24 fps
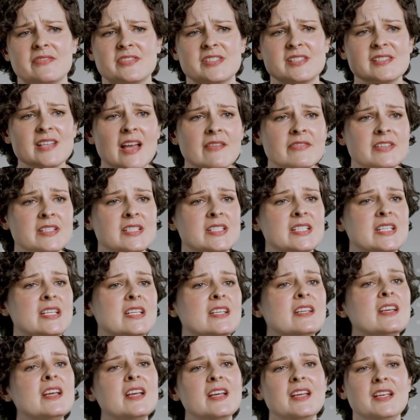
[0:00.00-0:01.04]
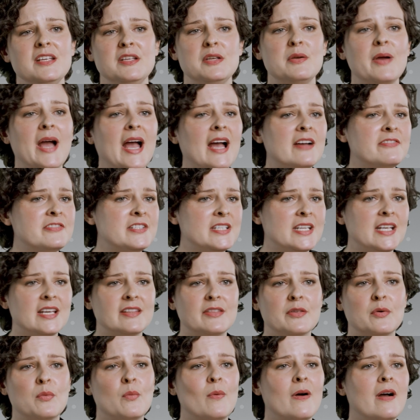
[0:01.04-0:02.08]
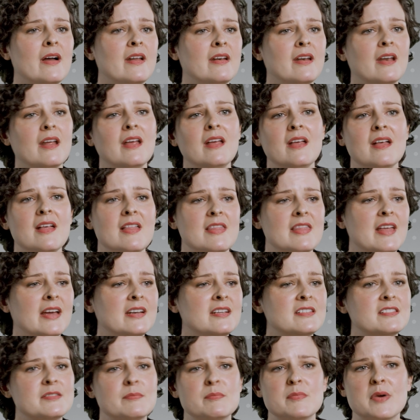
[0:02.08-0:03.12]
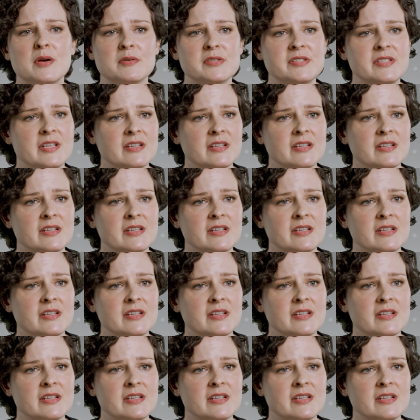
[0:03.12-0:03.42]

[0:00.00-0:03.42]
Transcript: 70. You have to get the one that is most